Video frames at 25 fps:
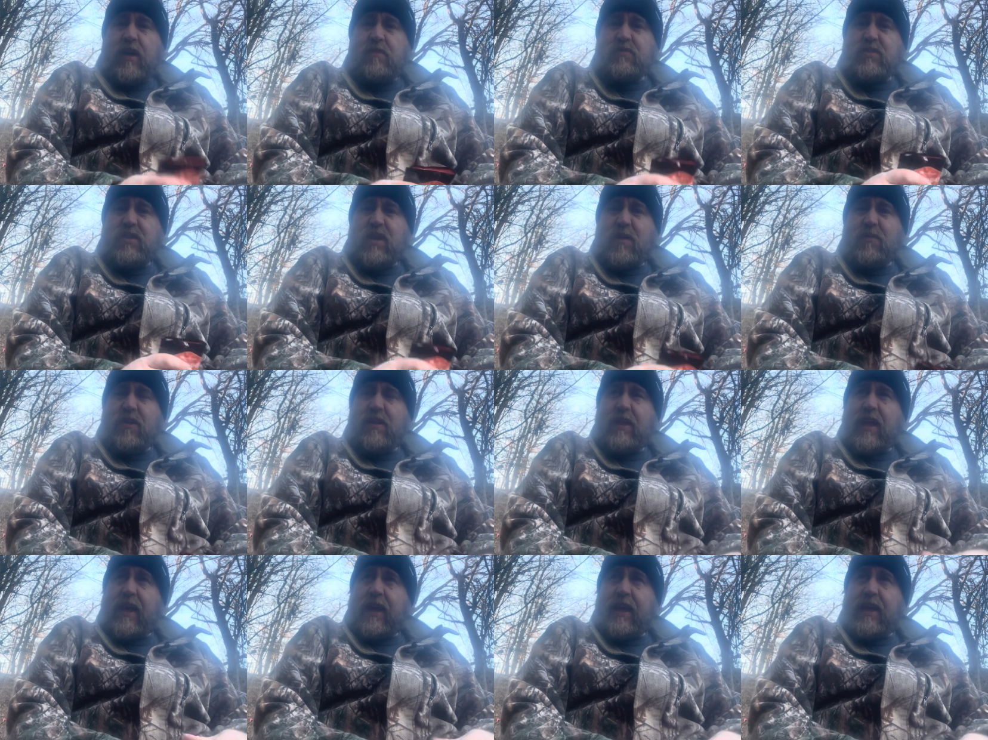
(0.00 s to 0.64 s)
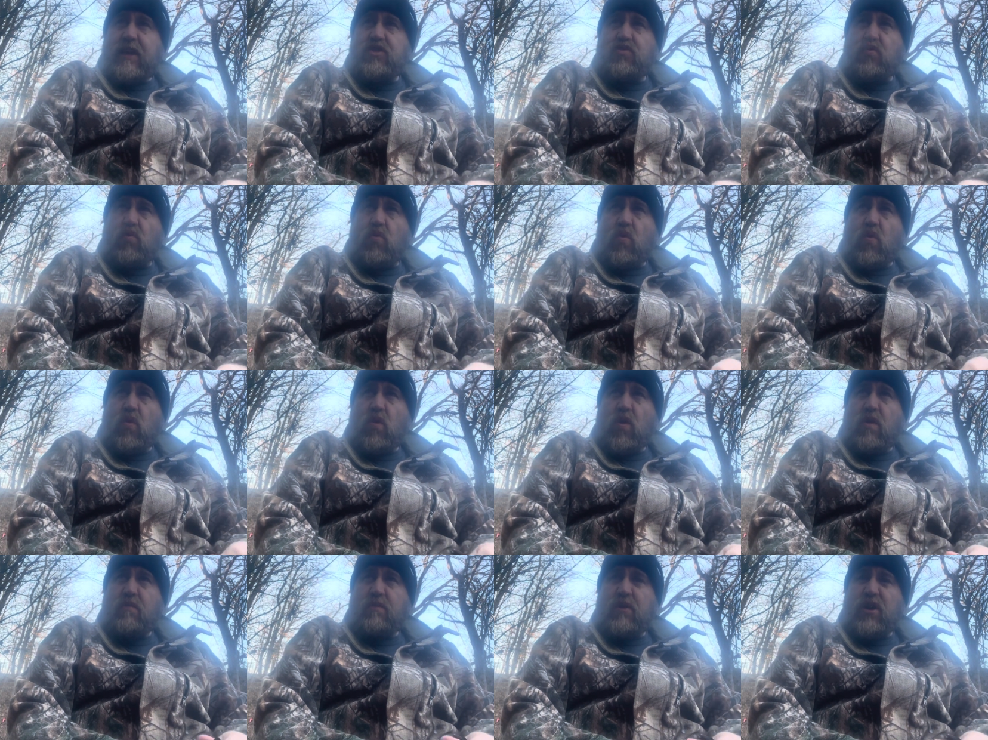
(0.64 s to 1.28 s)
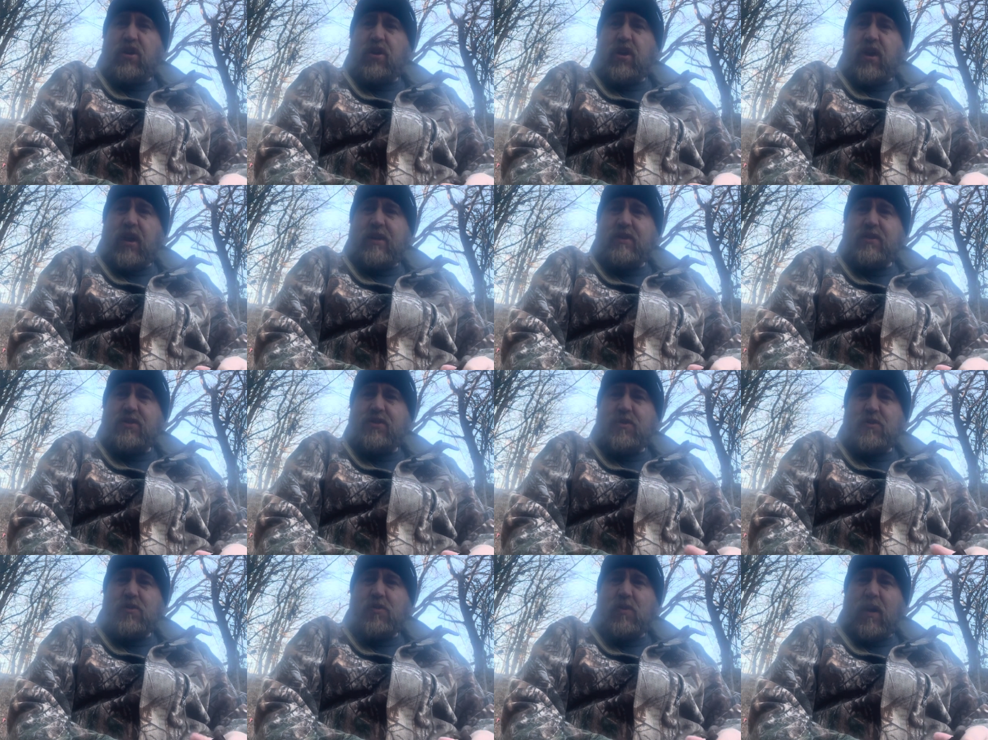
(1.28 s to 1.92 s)
something that gets warm but not
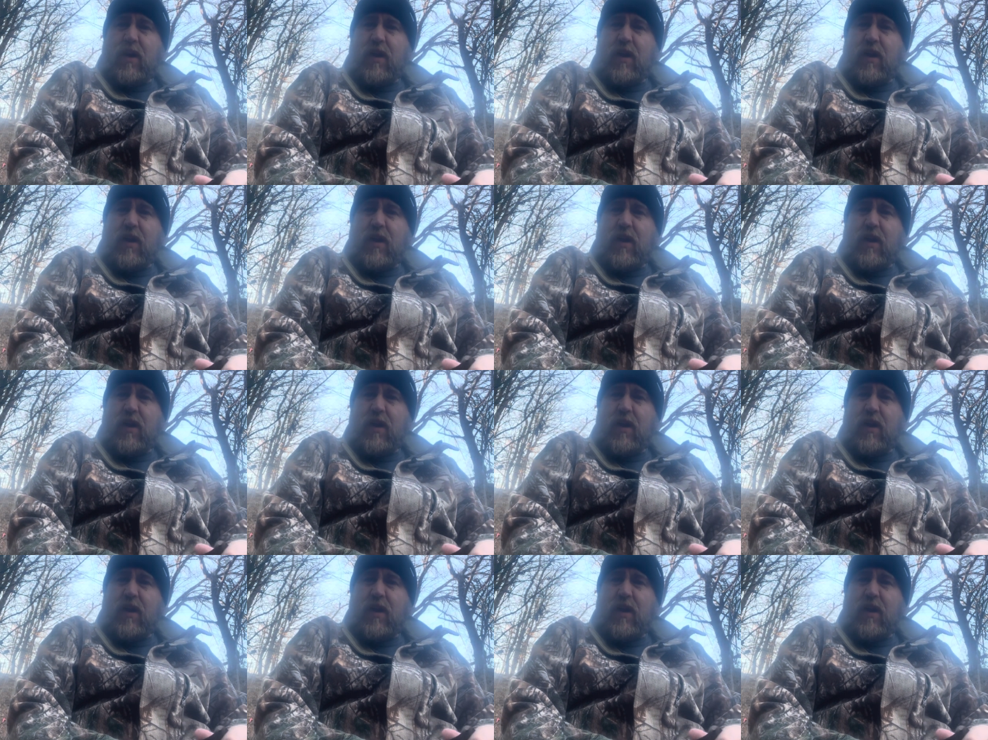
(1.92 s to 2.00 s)
too